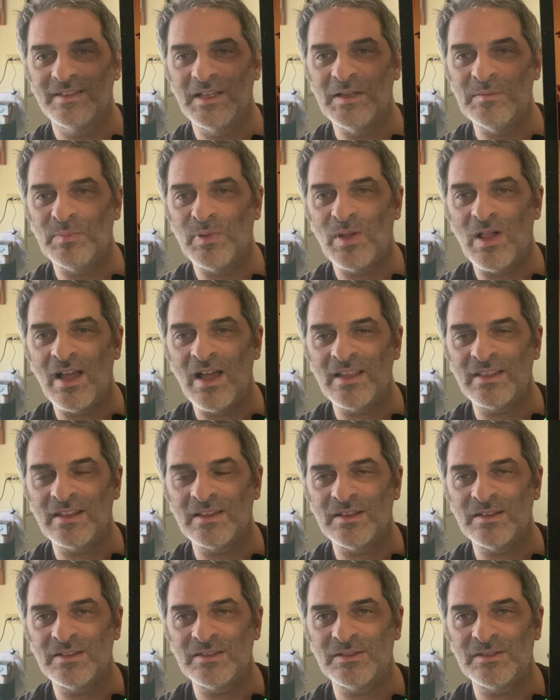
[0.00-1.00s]
implying
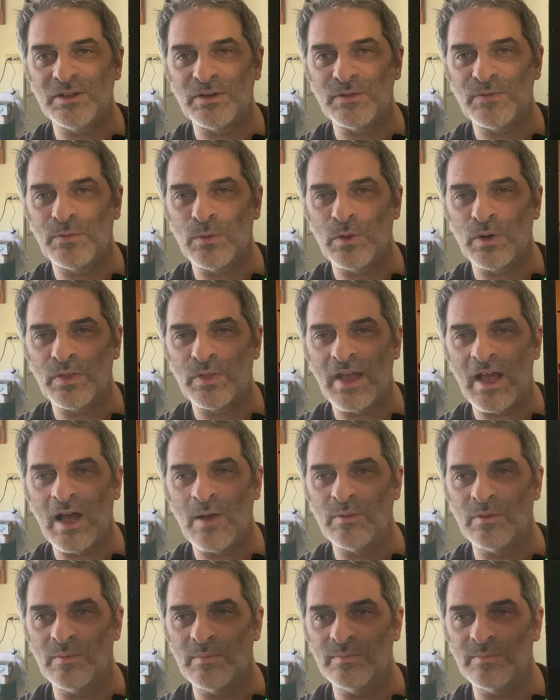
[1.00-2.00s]
that this is their fourth
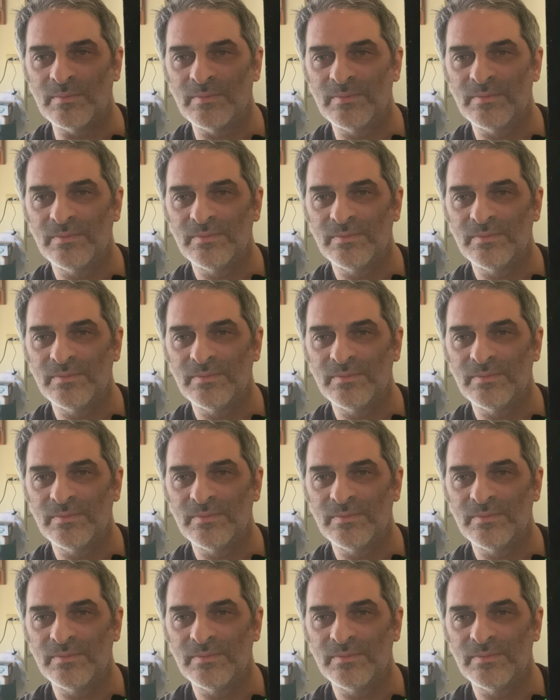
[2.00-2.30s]
album,